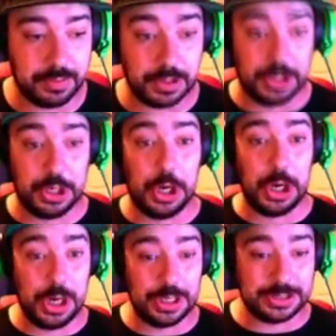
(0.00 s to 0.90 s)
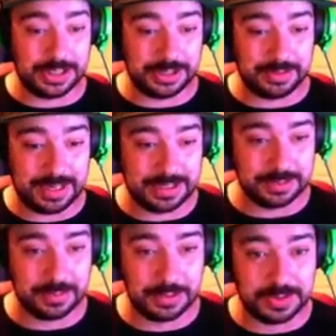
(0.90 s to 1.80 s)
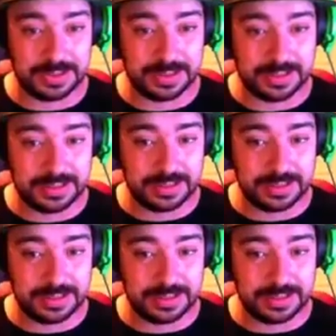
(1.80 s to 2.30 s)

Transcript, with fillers: two... Yes, I can create two more!